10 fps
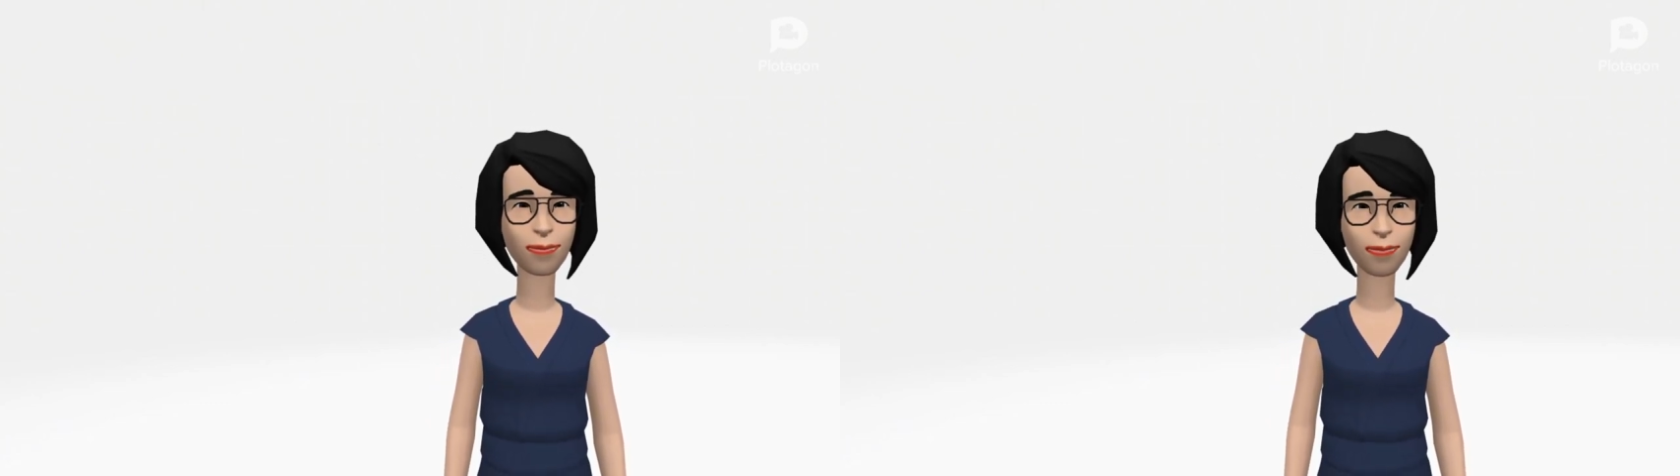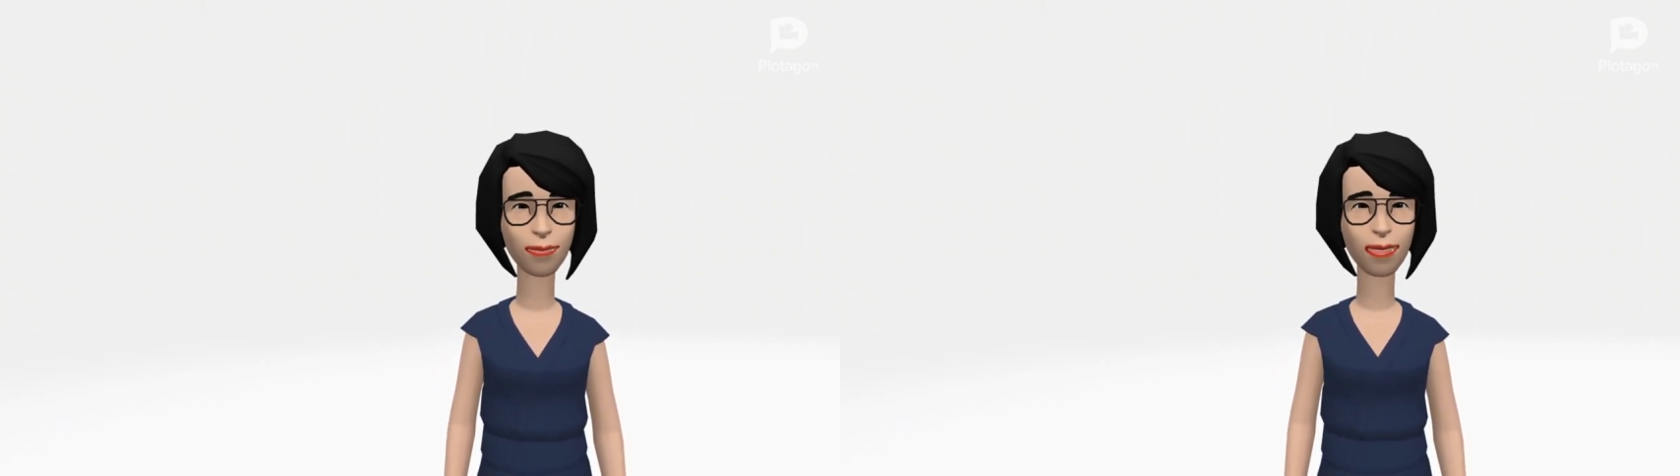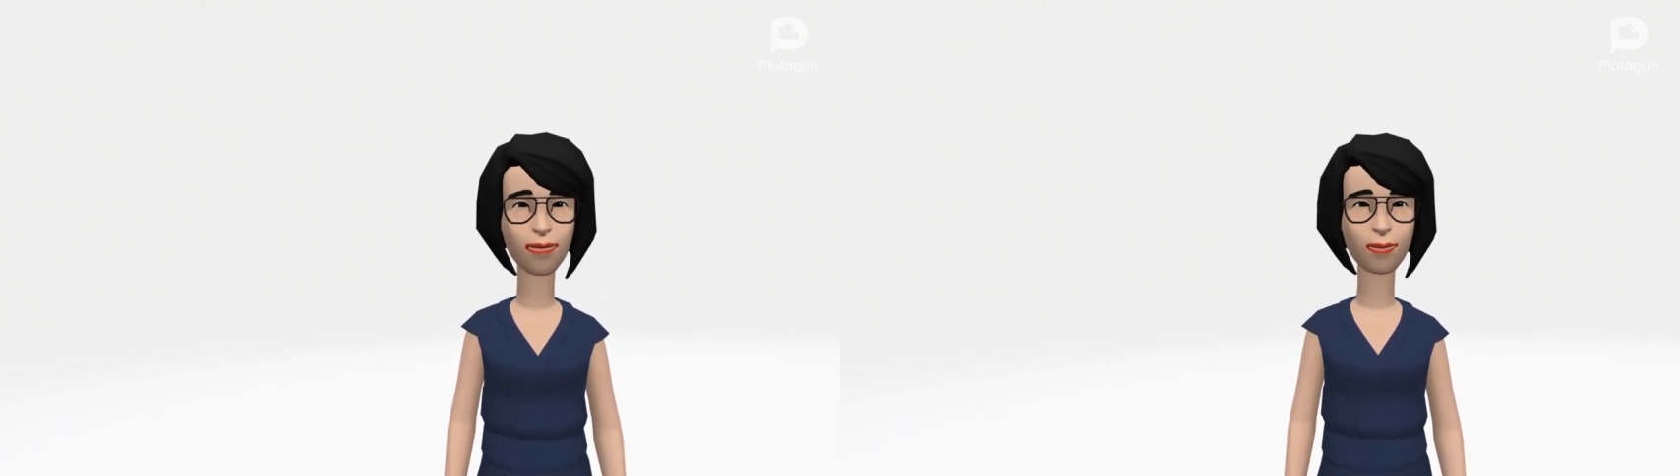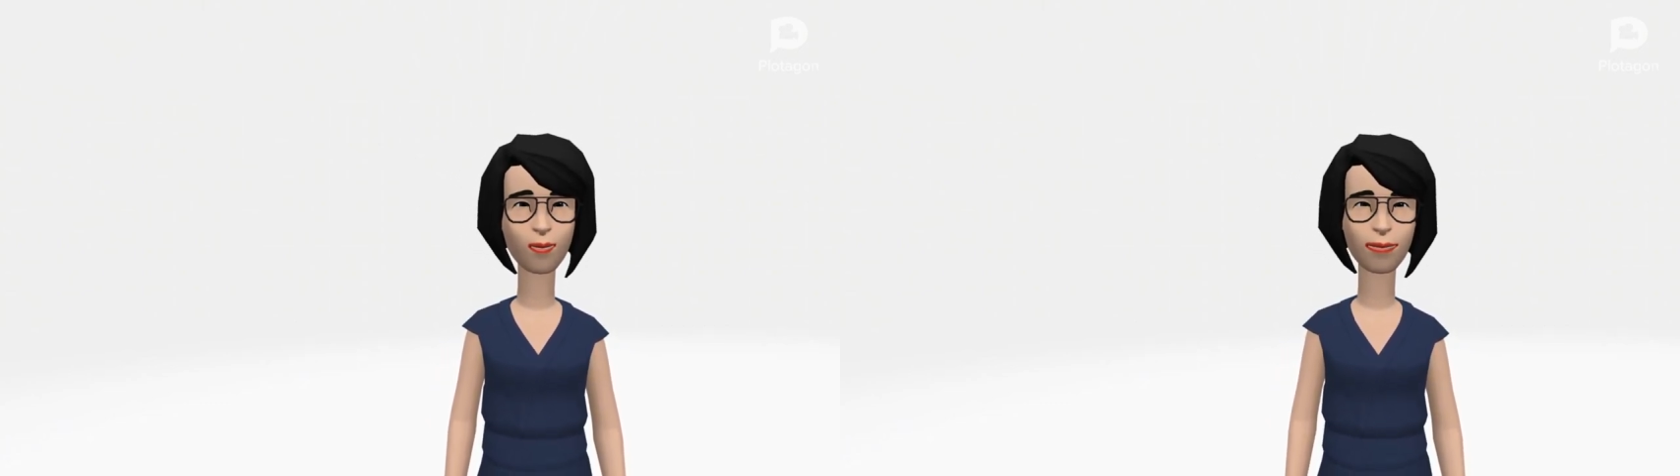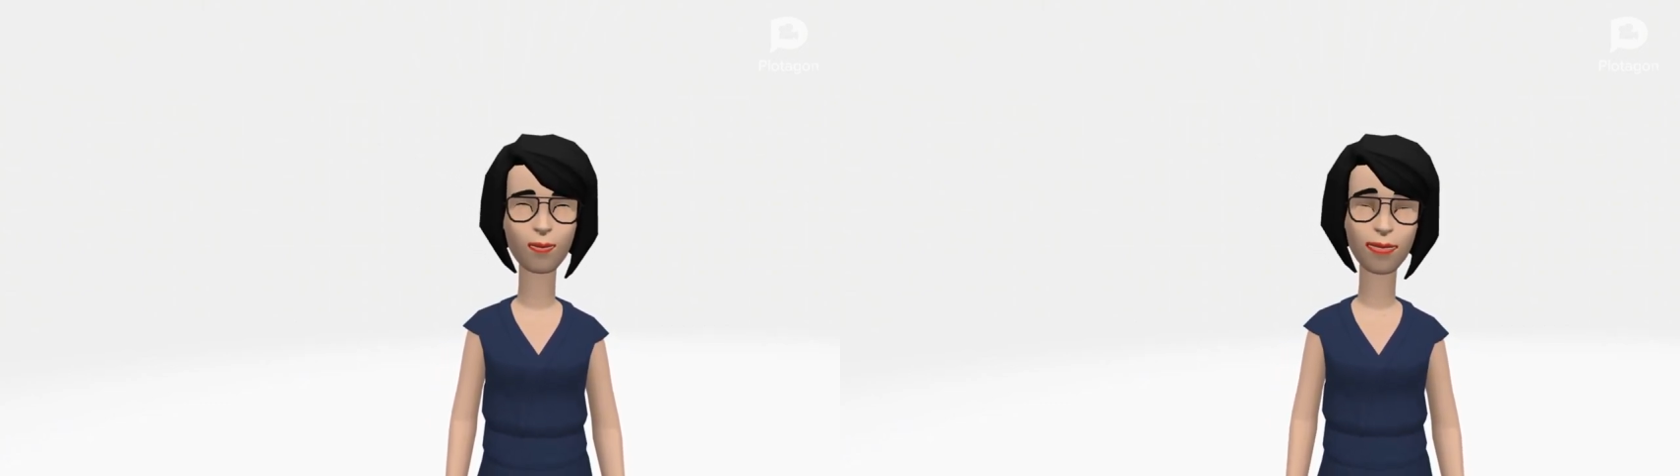School was
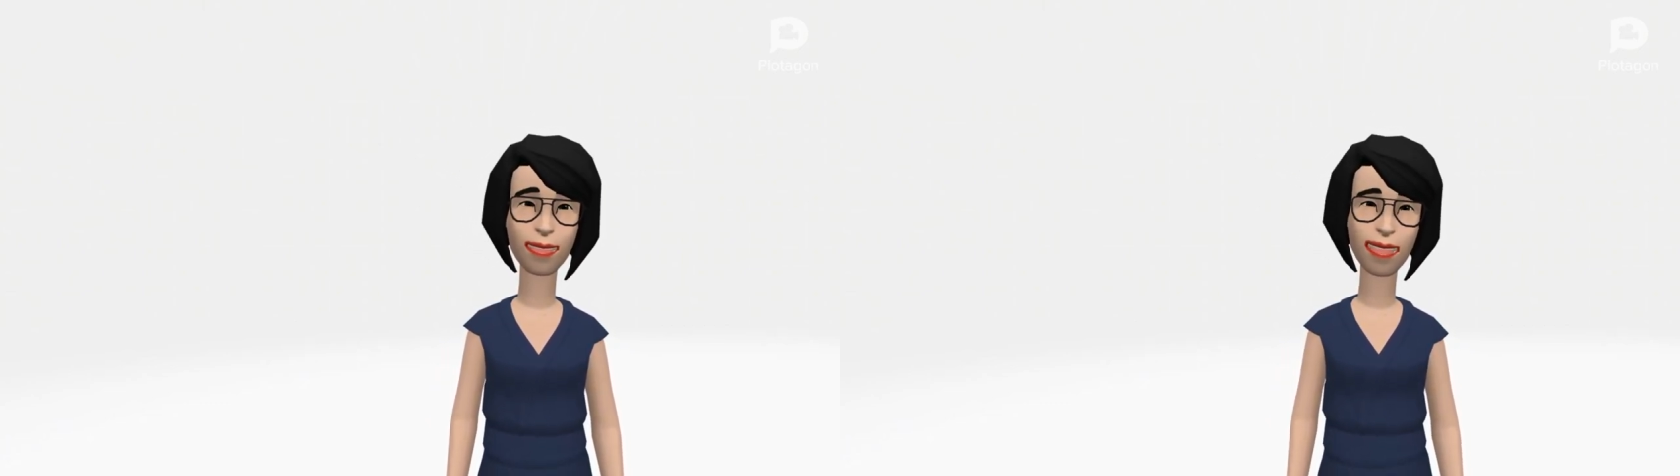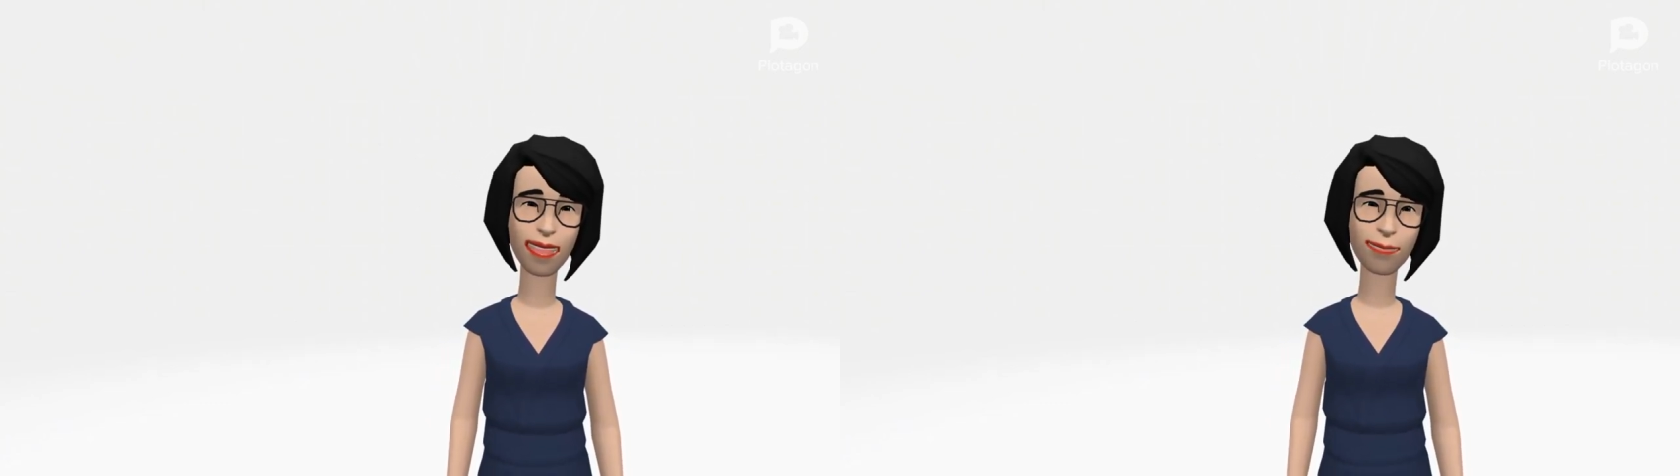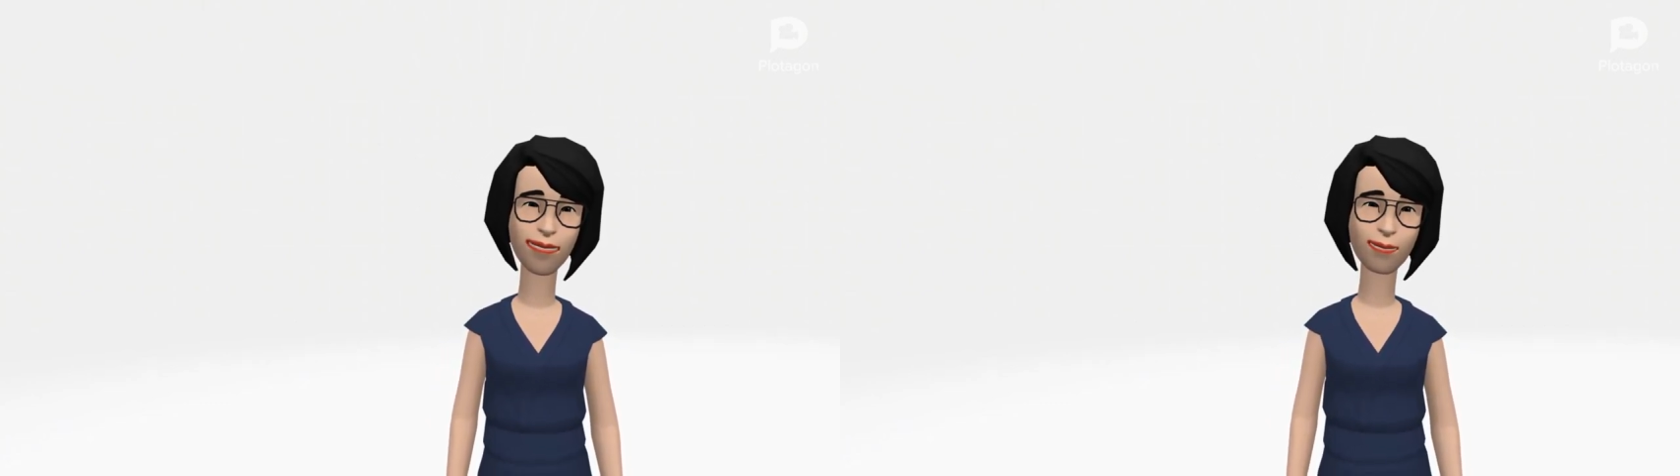to have reopened